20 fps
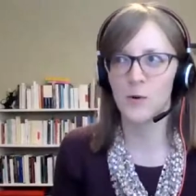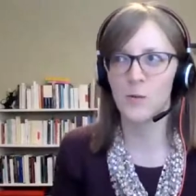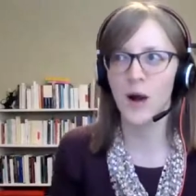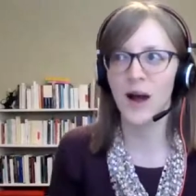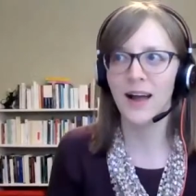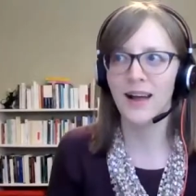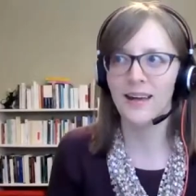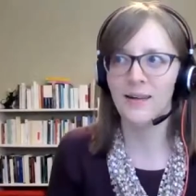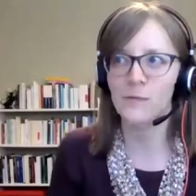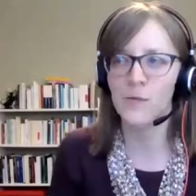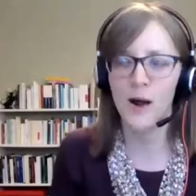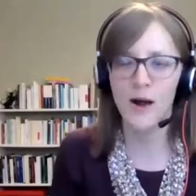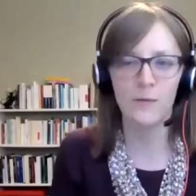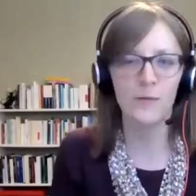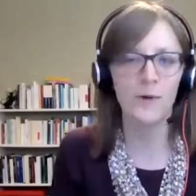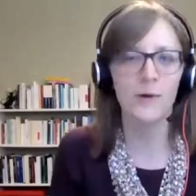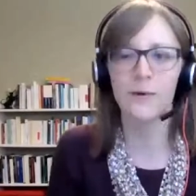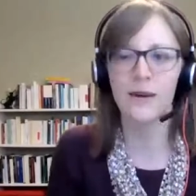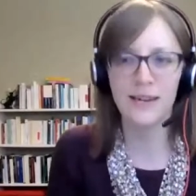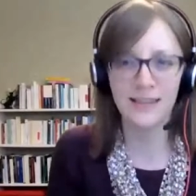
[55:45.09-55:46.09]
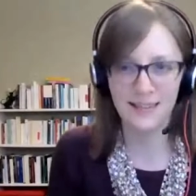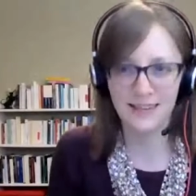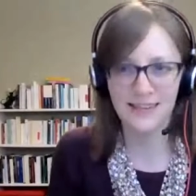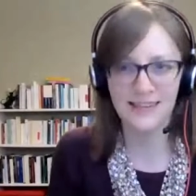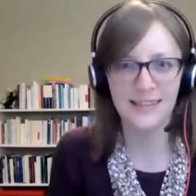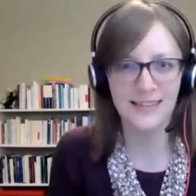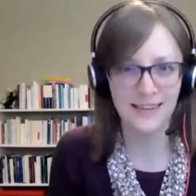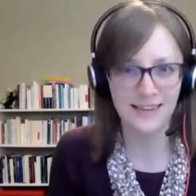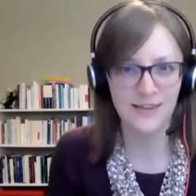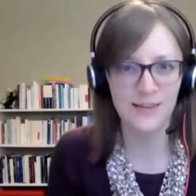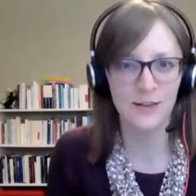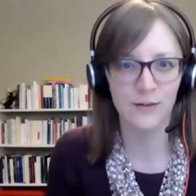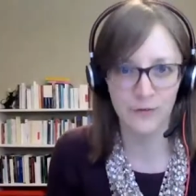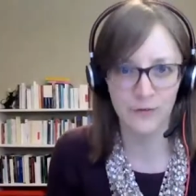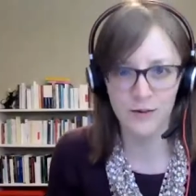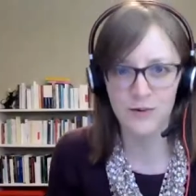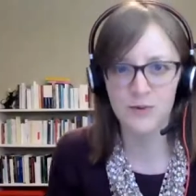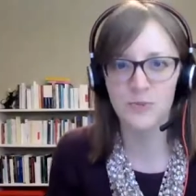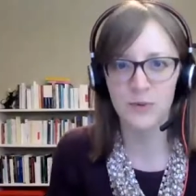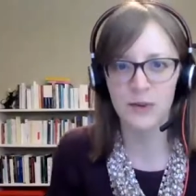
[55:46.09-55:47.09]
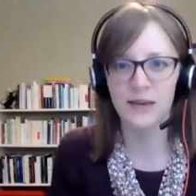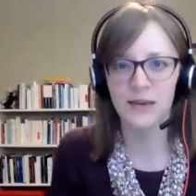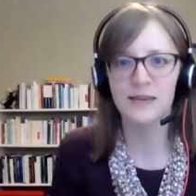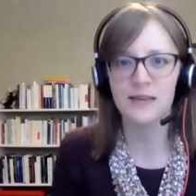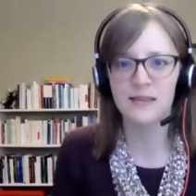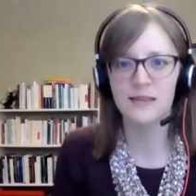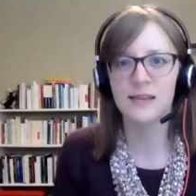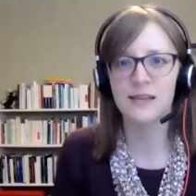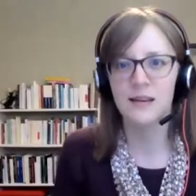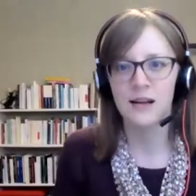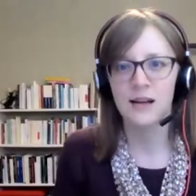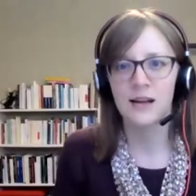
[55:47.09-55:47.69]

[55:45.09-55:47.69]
why are we reading these things in the first place?